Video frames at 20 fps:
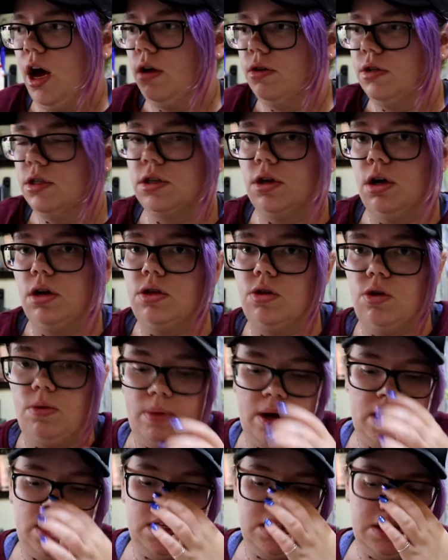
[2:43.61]
I'll just go through
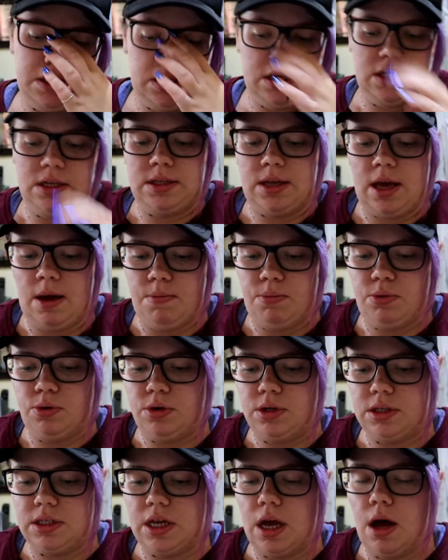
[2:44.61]
my stickers and
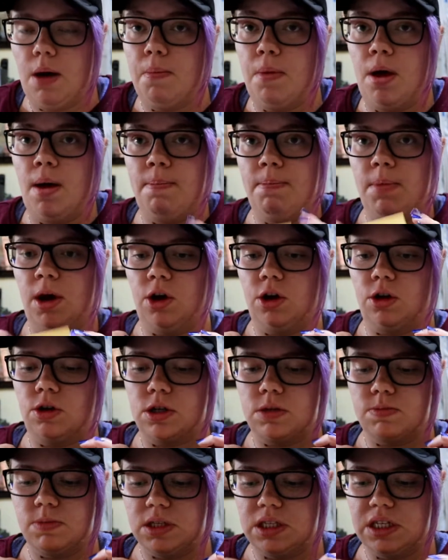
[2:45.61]
put some Merry
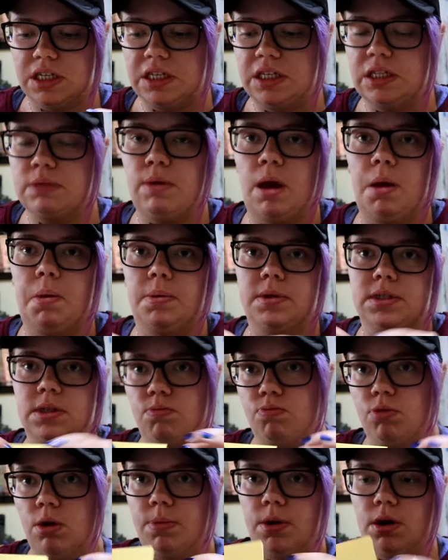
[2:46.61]
Christmases, maybe put
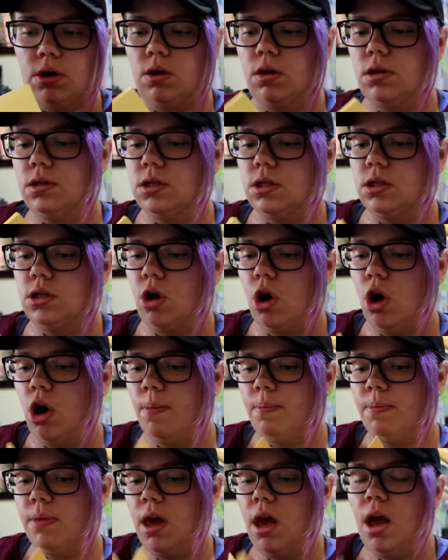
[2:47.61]
some ribbon across the
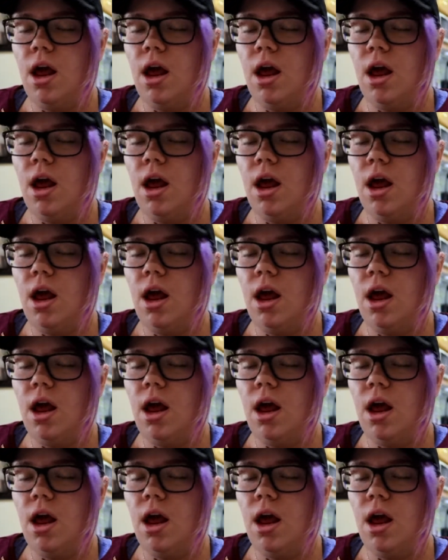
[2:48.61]
top,